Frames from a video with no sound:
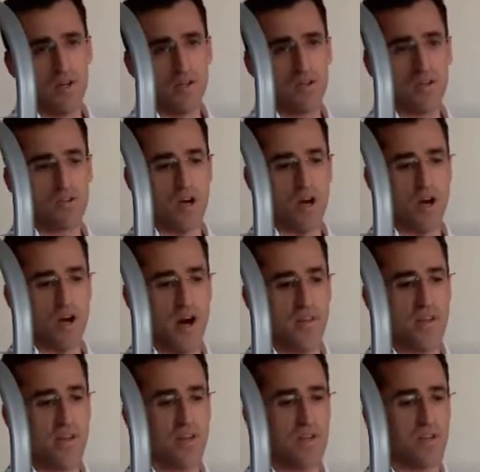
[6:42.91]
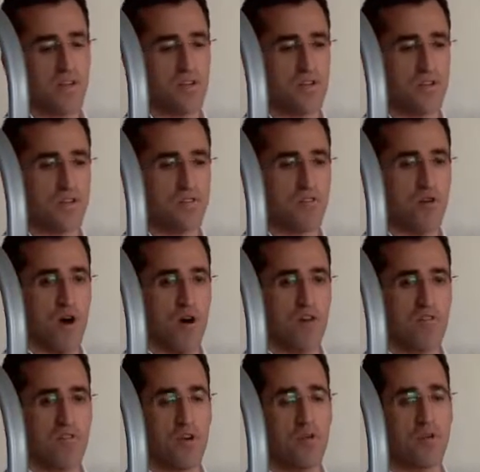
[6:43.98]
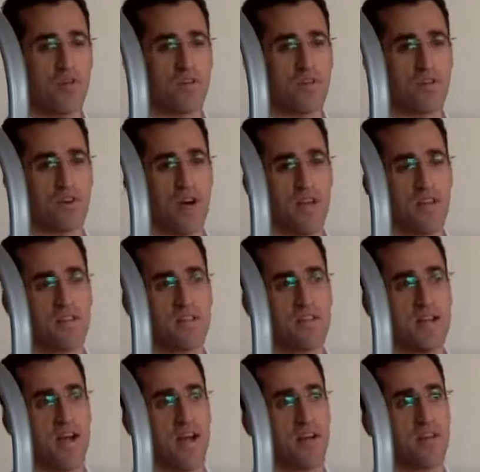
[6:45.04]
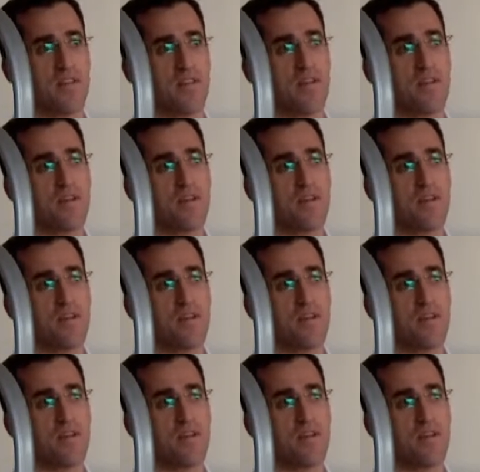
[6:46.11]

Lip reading: So I think just for our viewers to understand